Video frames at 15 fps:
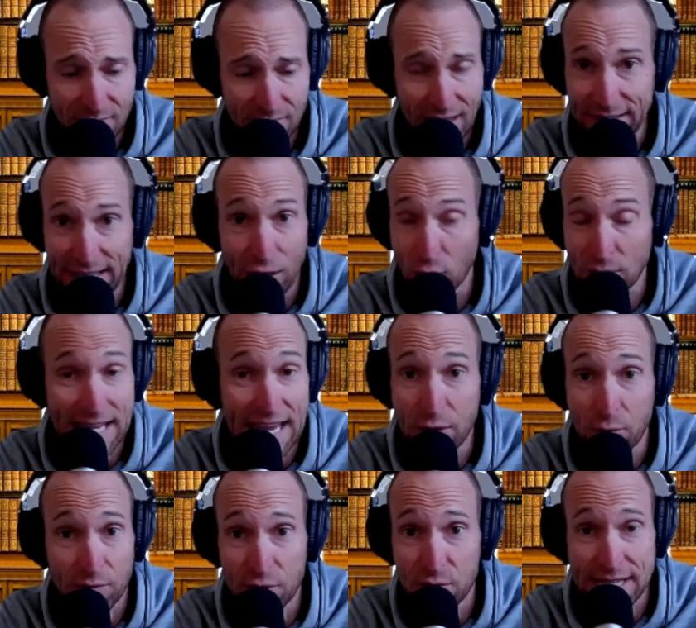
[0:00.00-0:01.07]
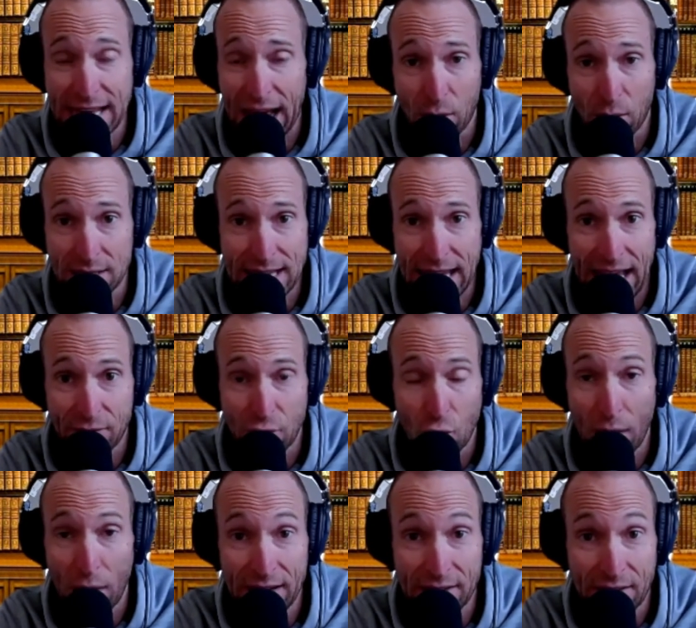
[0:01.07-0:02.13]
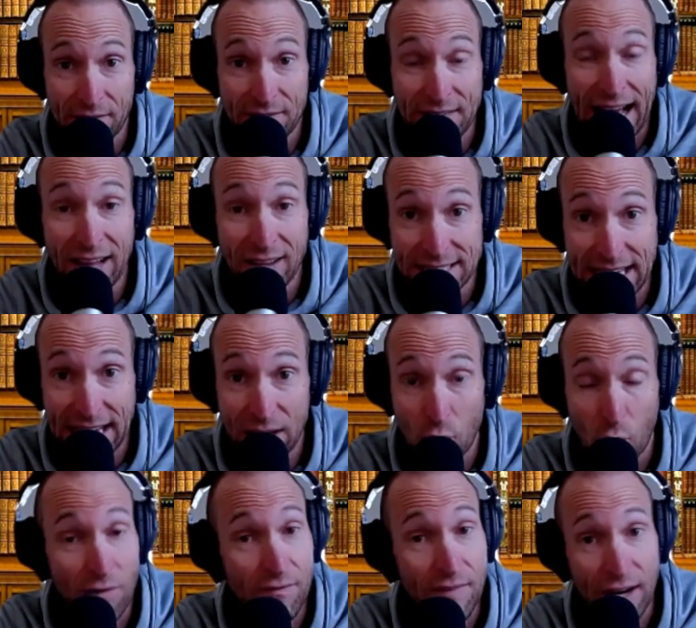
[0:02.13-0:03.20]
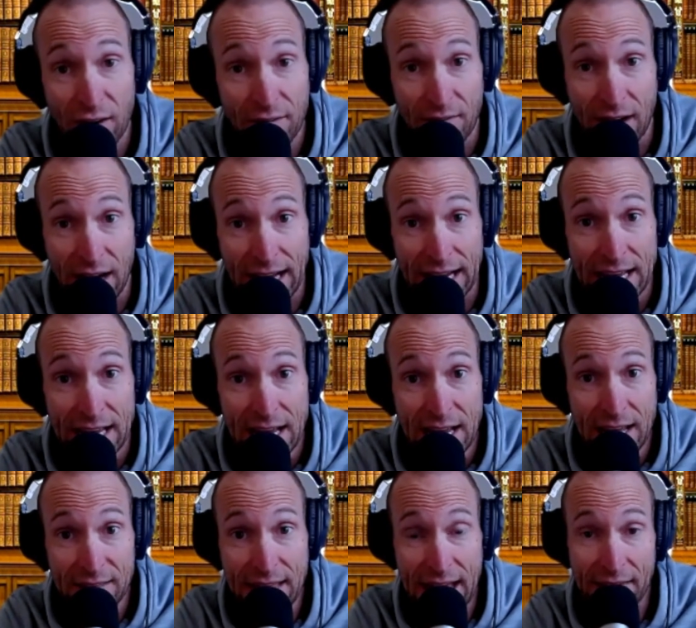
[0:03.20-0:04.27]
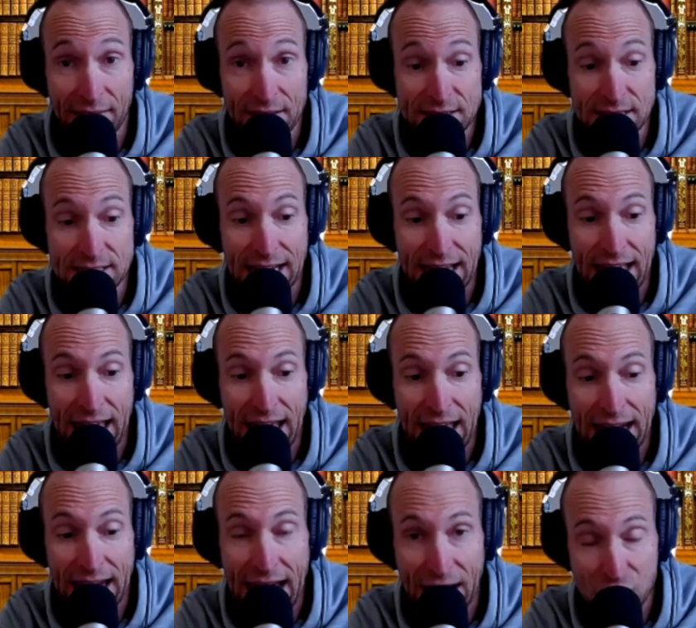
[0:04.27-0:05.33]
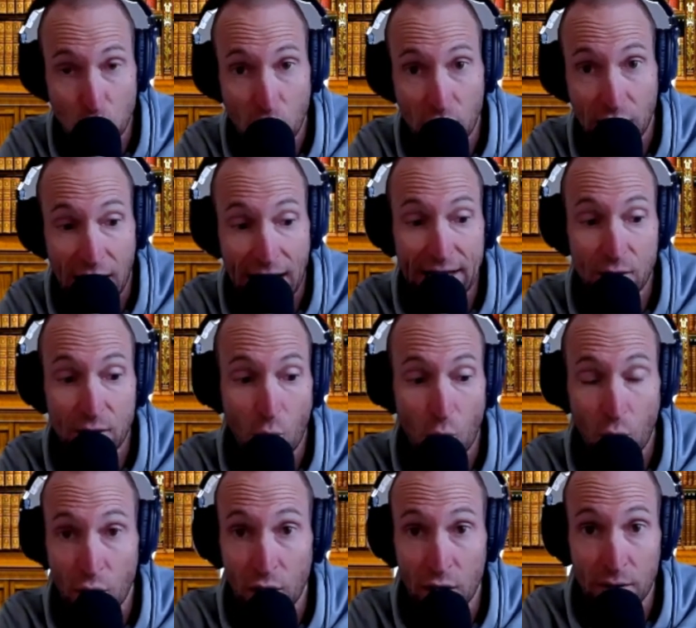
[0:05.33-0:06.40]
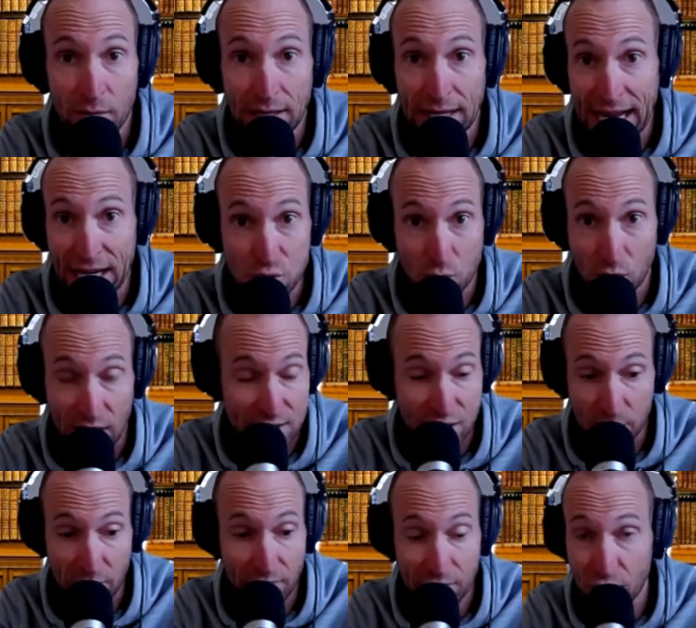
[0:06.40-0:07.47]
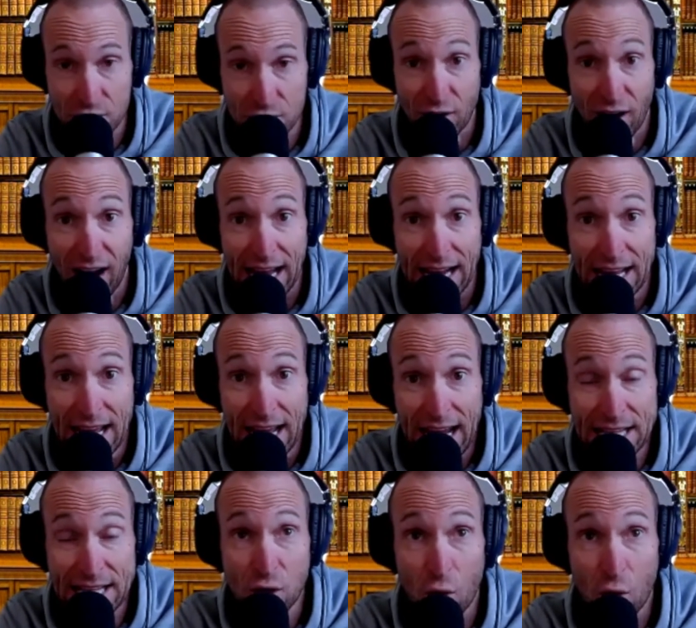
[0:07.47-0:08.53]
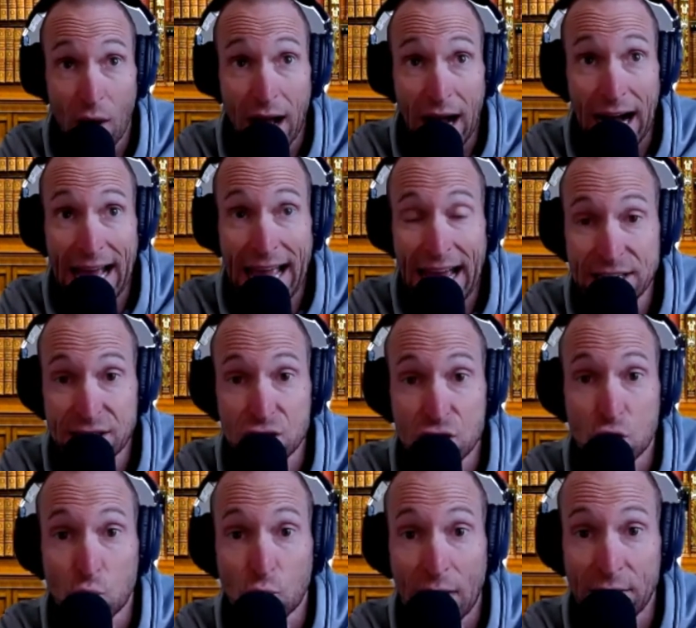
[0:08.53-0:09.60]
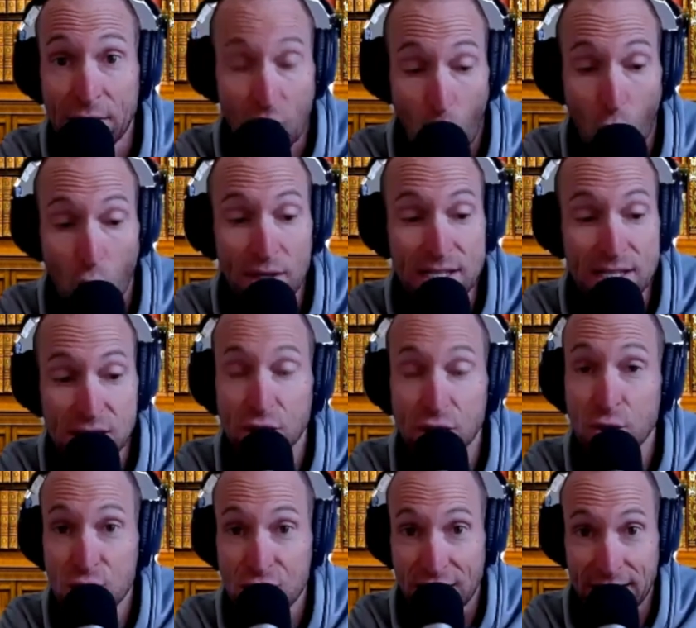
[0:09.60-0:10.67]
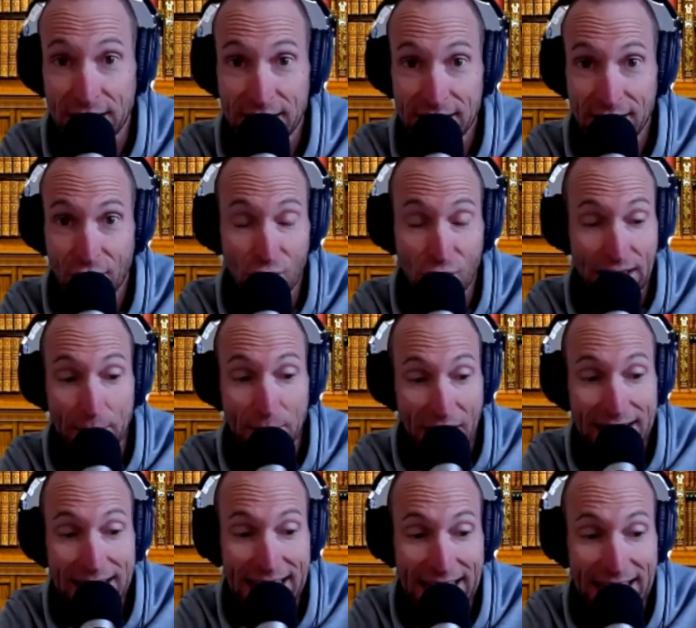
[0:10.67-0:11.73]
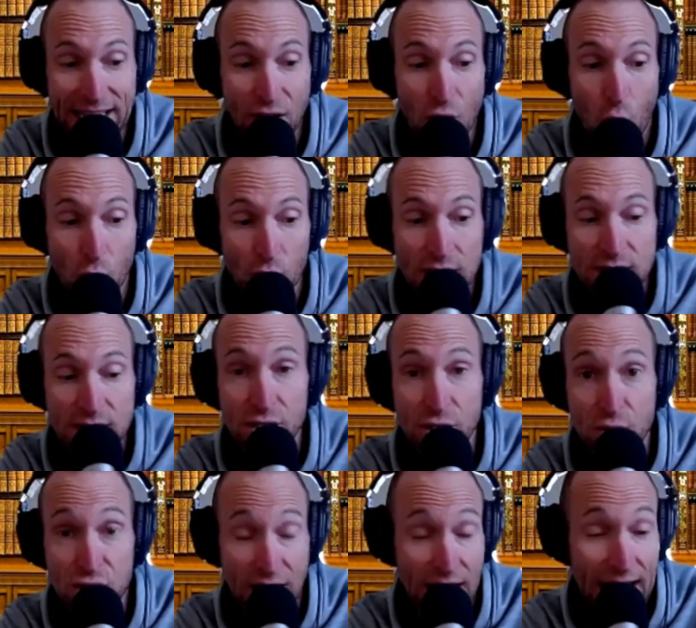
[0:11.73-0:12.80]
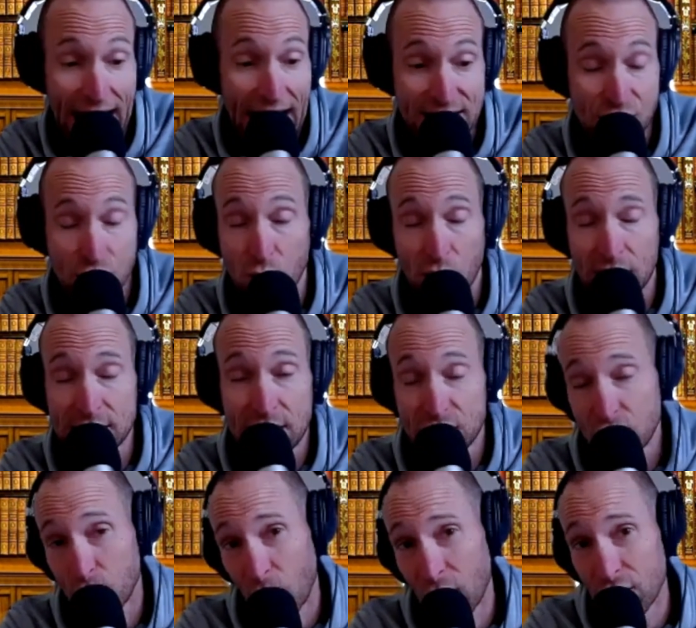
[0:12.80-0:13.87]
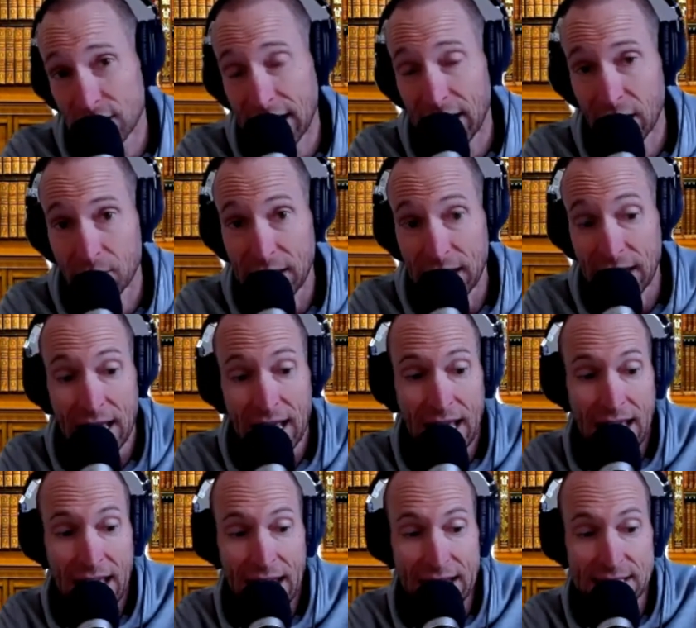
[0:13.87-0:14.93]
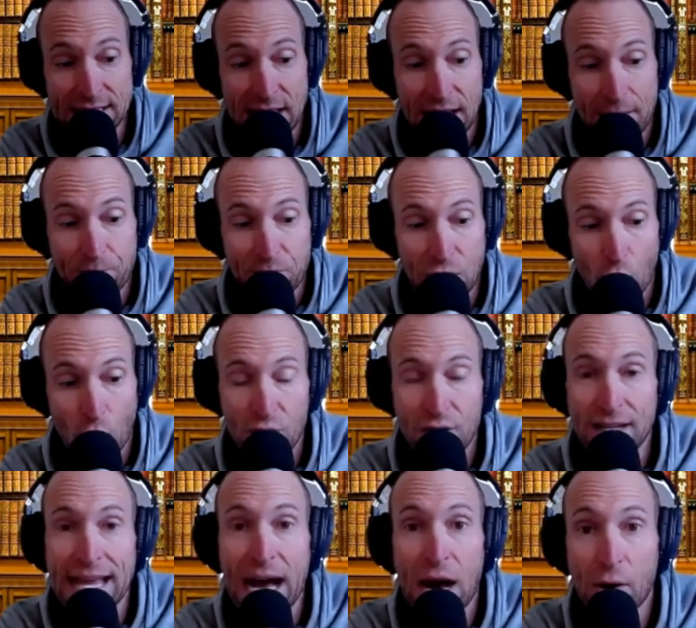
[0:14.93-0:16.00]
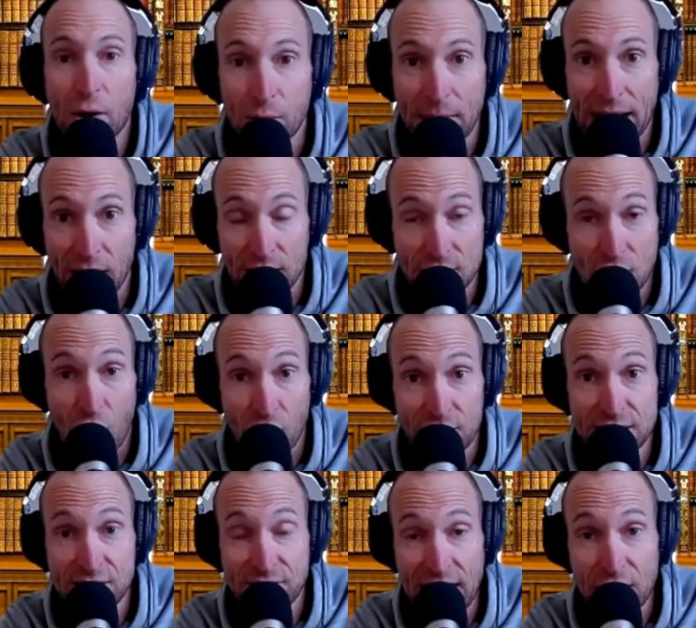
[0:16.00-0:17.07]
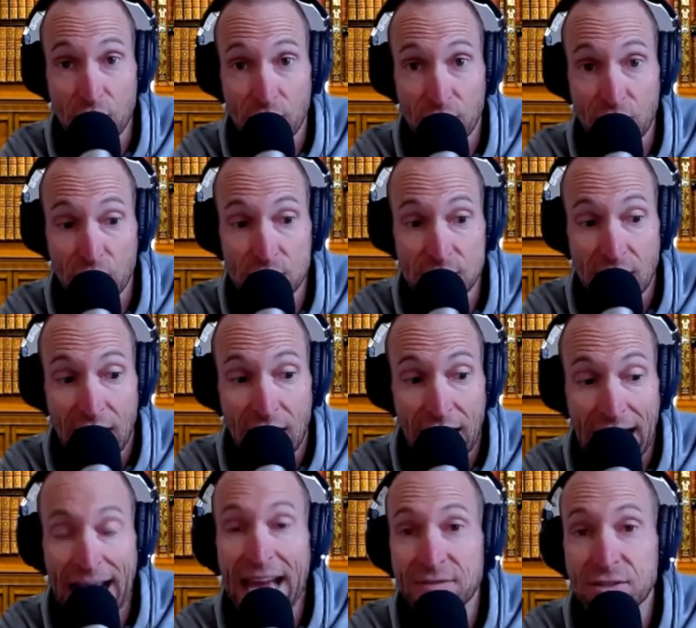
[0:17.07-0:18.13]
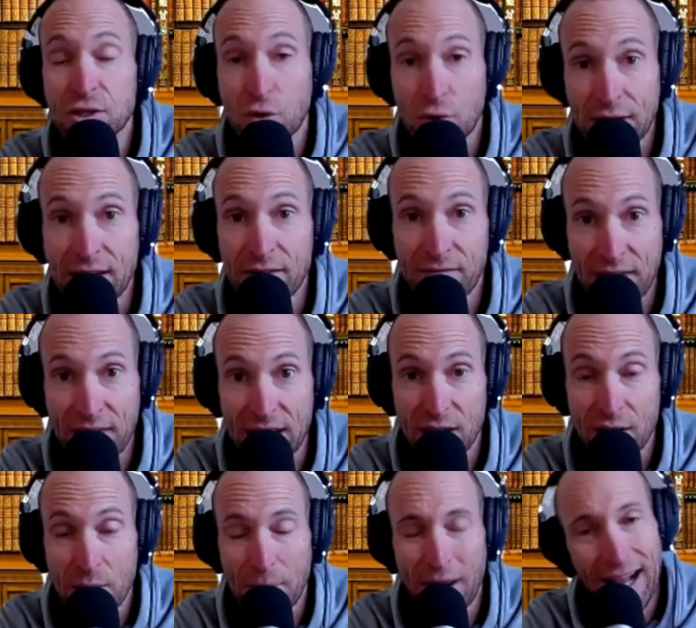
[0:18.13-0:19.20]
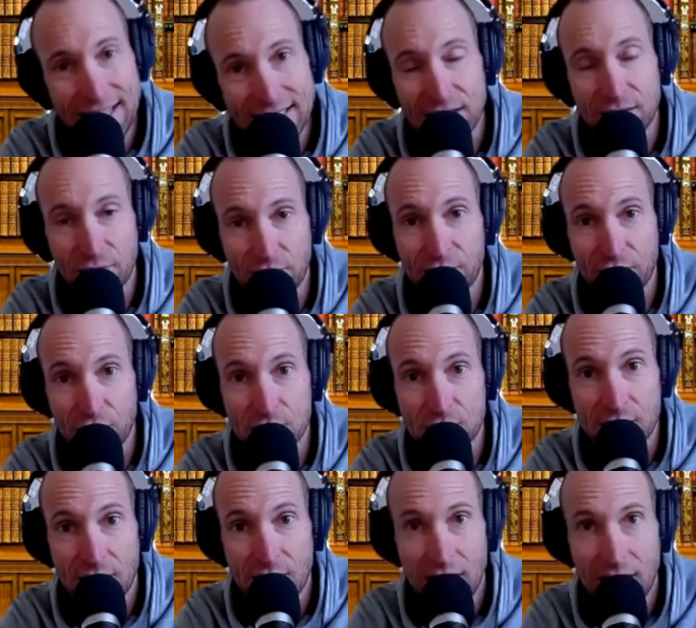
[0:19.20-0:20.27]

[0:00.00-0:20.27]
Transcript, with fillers: They don't take reviews down because they have no way to validate or verify that this is an, an actual client or an actual customer of yours or not. And so I had to, dr- the only solution, Erling, I'm not kidding, the only solution I asked Google, I said, so what you're telling me is in order to counterbalance all these fake reviews, I have to create fake positive reviews.